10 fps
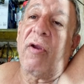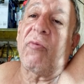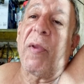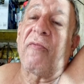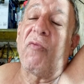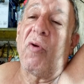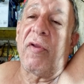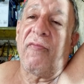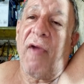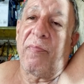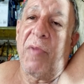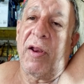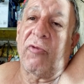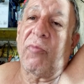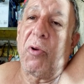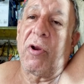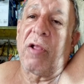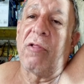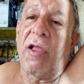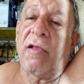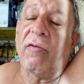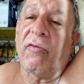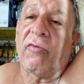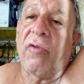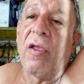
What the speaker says: I spent 45 minutes putting links